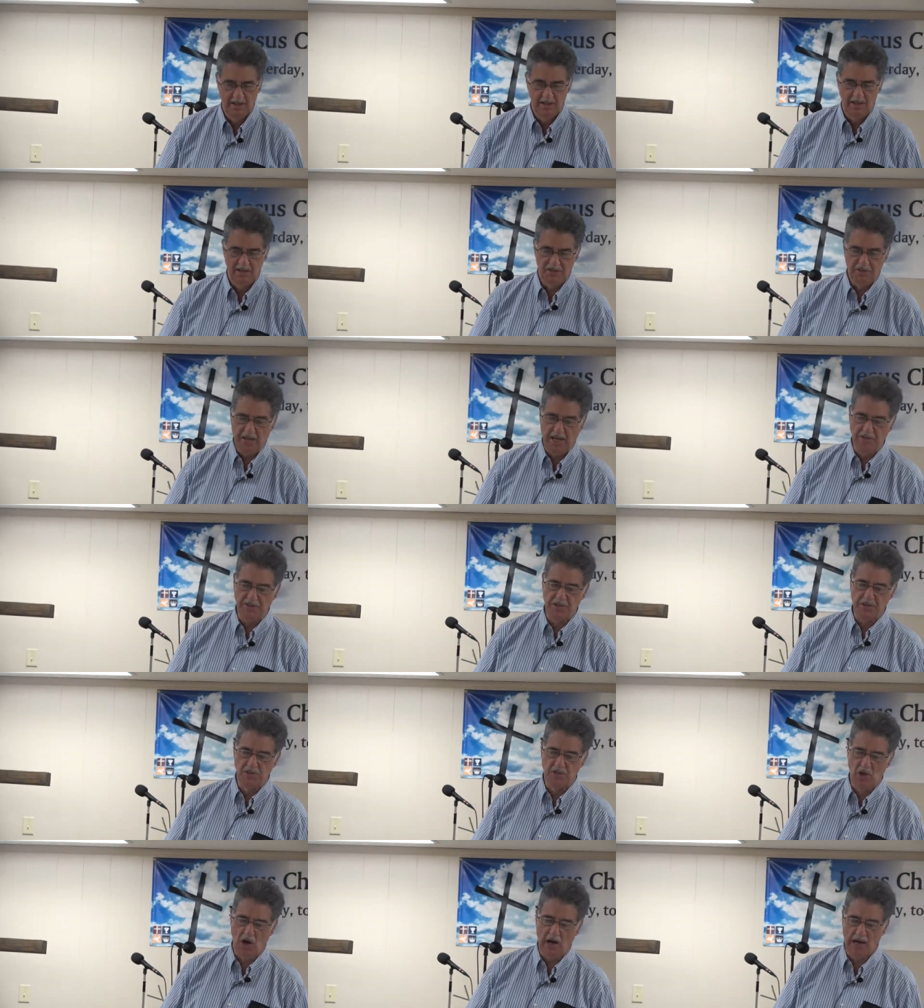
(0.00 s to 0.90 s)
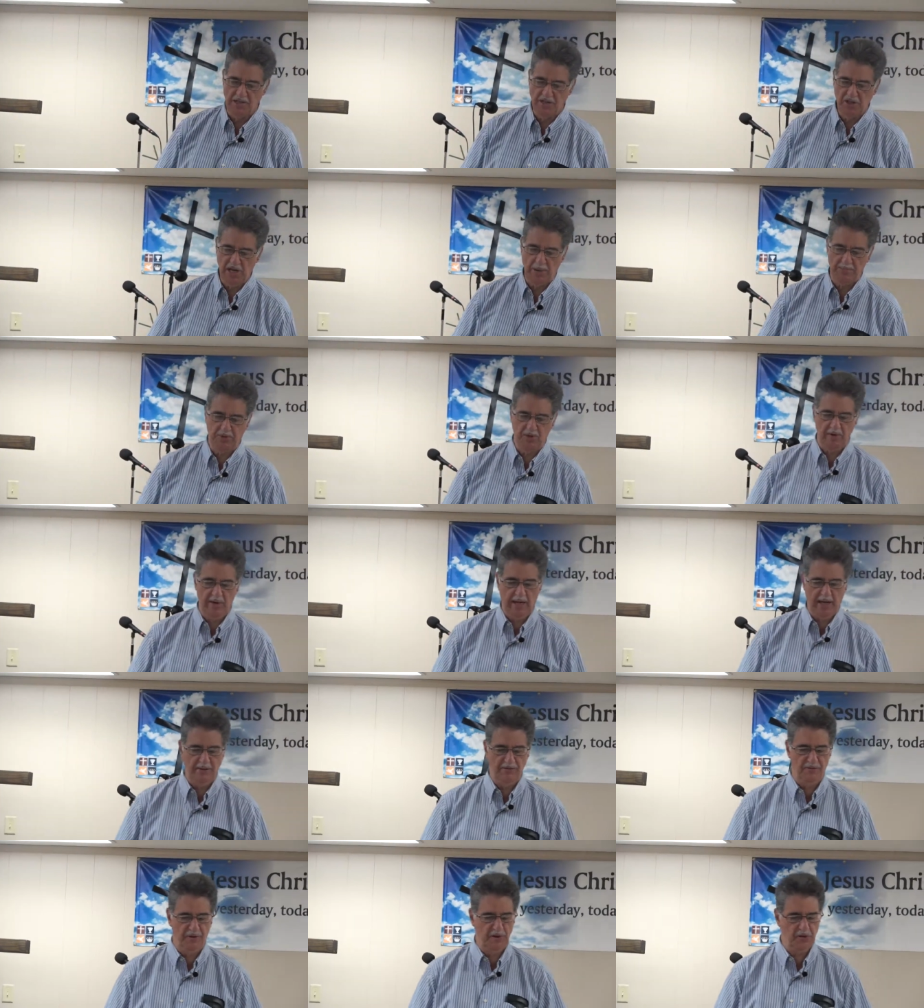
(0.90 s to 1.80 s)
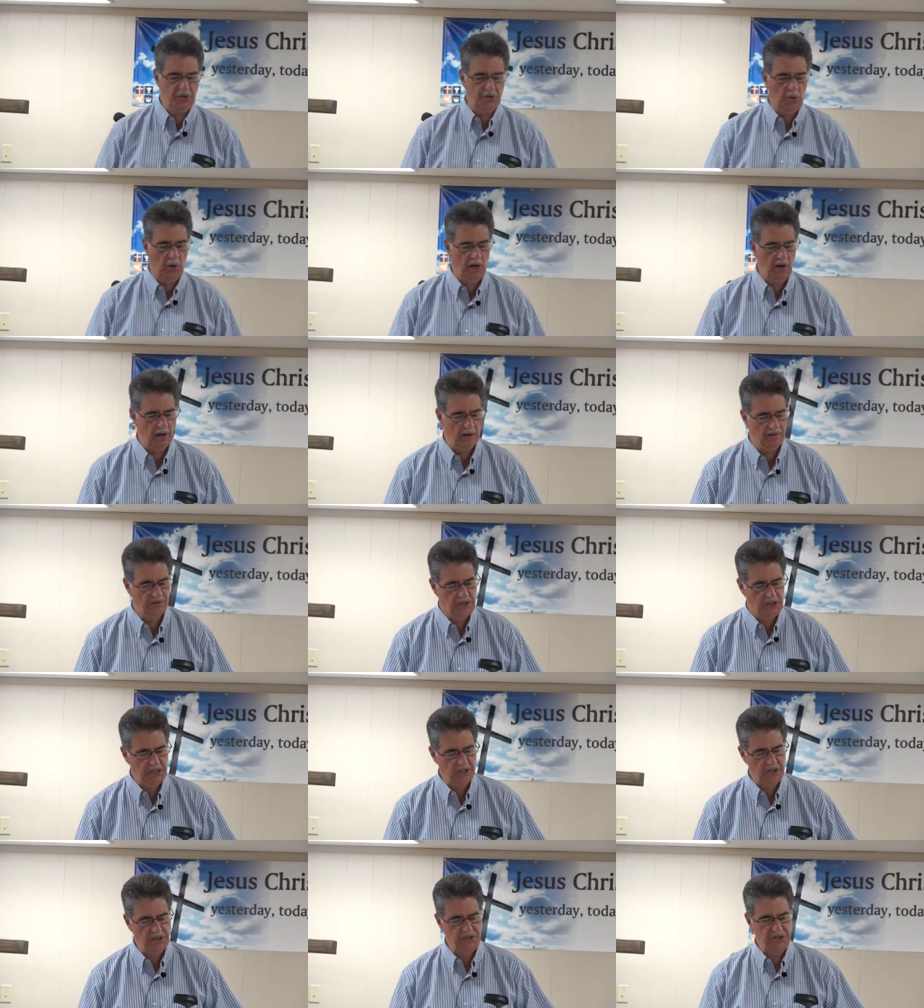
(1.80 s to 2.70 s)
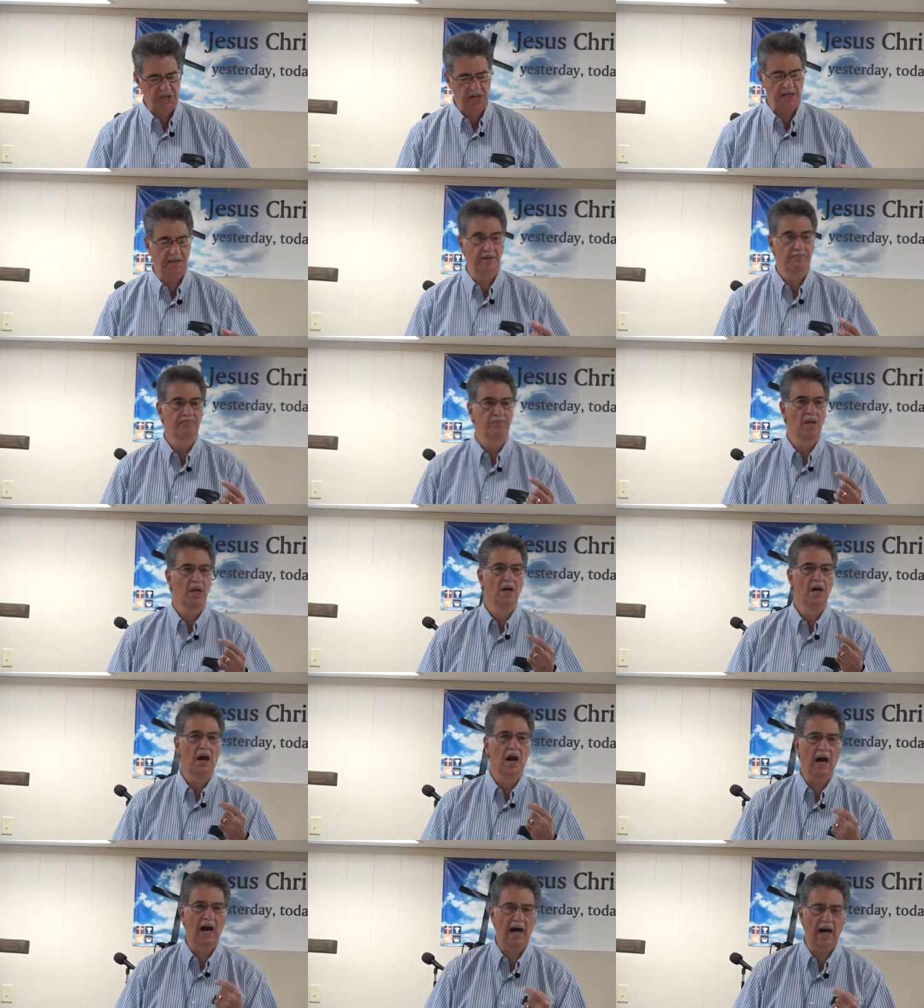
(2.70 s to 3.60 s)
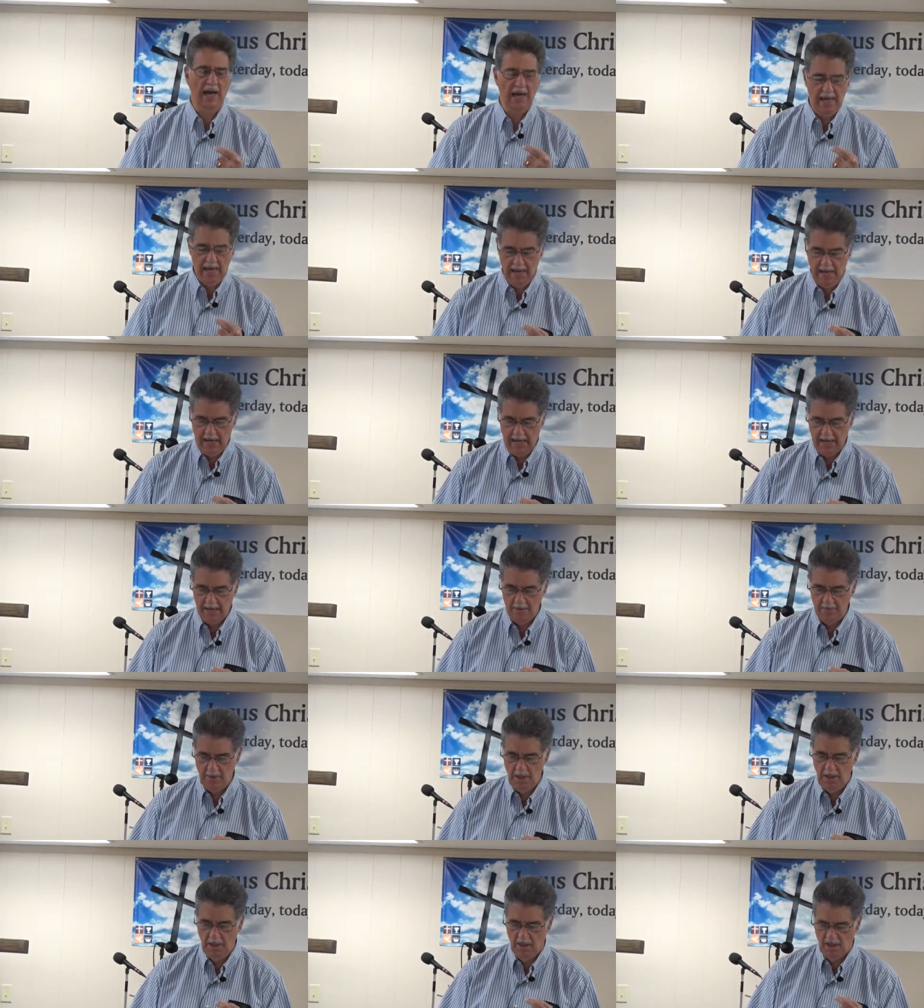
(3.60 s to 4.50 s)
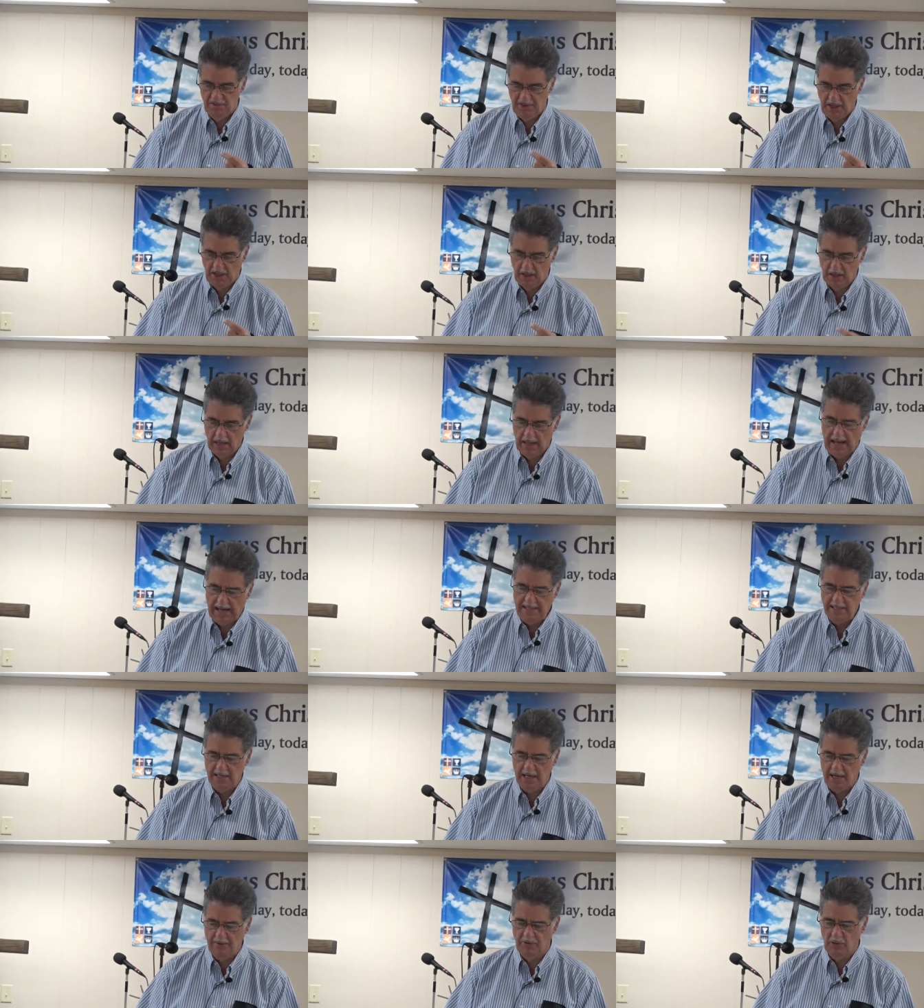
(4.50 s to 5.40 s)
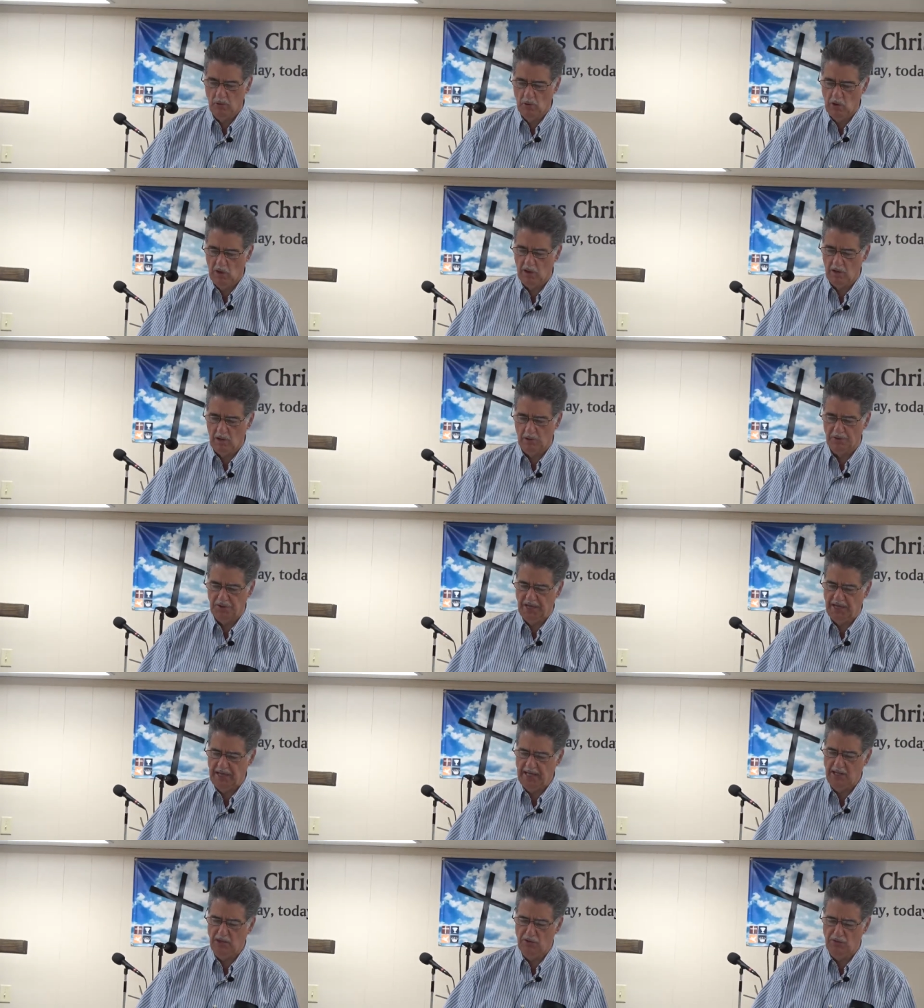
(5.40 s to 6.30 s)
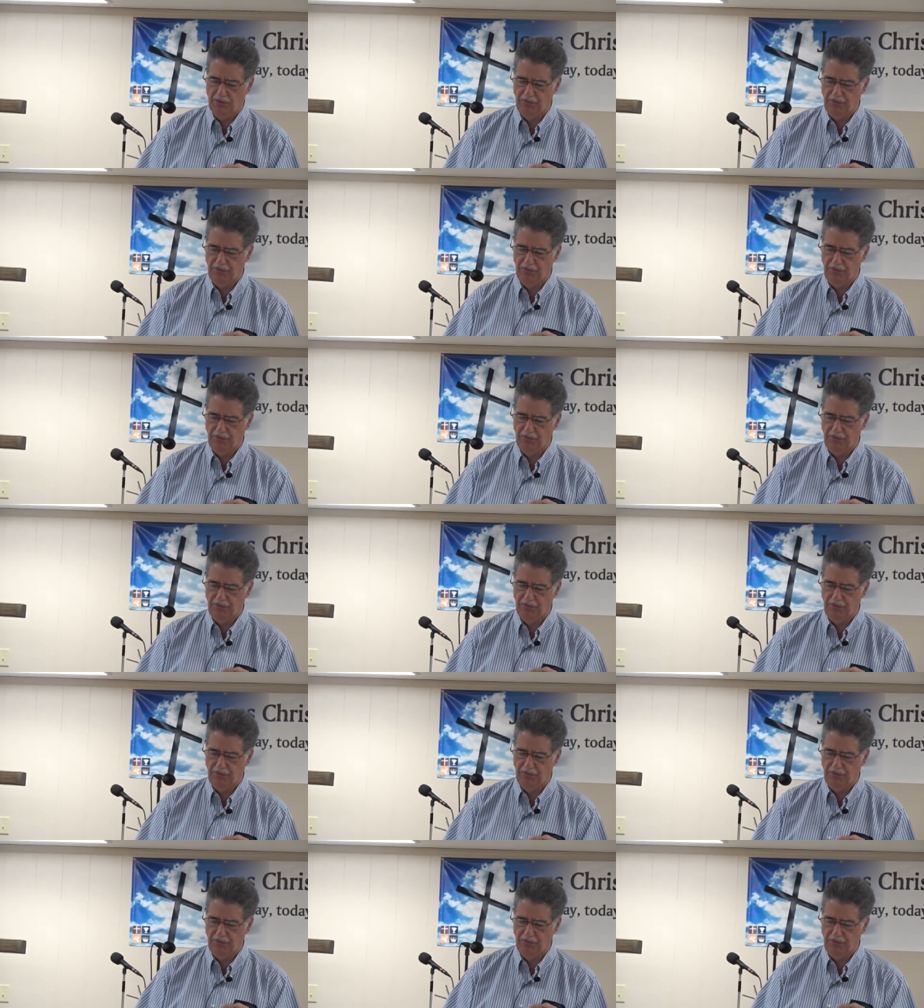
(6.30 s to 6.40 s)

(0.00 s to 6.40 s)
It says in John chapter 8, verse 12, Jesus said, I am the light of the world. He who